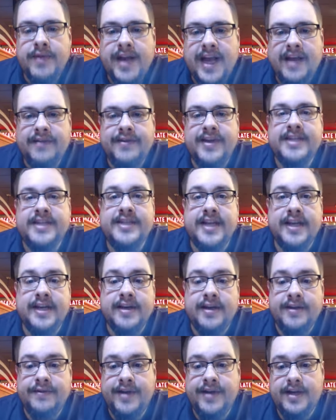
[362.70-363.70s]
we have a
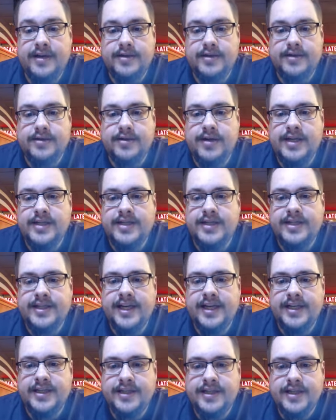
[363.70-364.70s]
second event. So let's
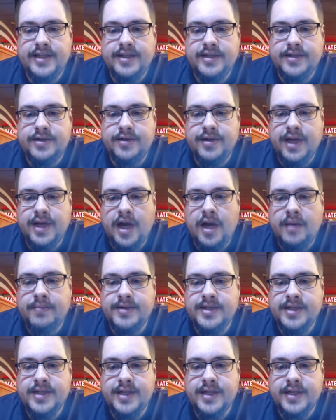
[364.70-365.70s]
change this to the
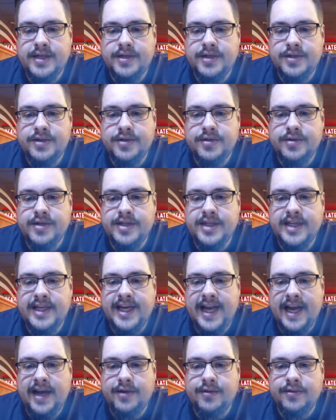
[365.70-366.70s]
opposite and choose
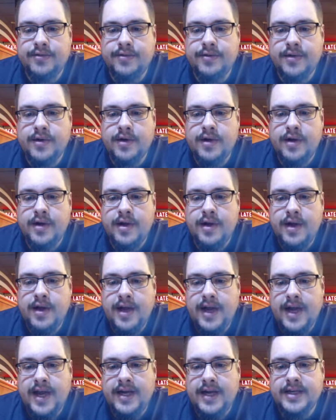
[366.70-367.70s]
down.
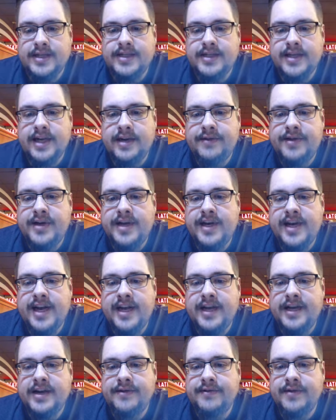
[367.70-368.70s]
And instead of a
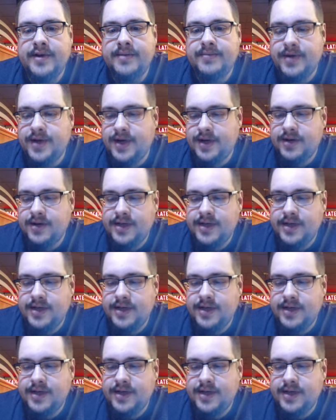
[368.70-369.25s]
negative number